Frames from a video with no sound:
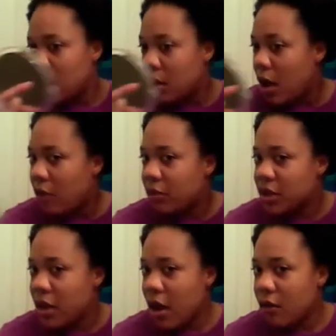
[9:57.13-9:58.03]
I wish
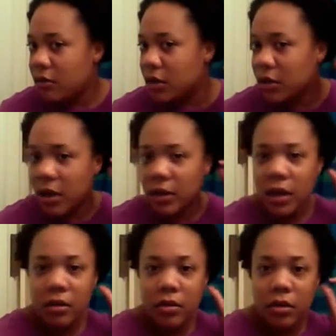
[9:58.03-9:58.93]
that all would look like
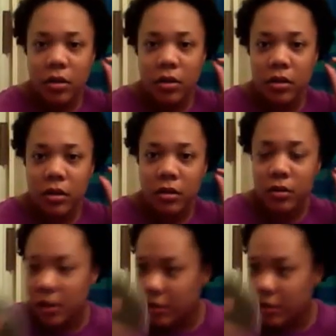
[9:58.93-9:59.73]
that little curly cute thing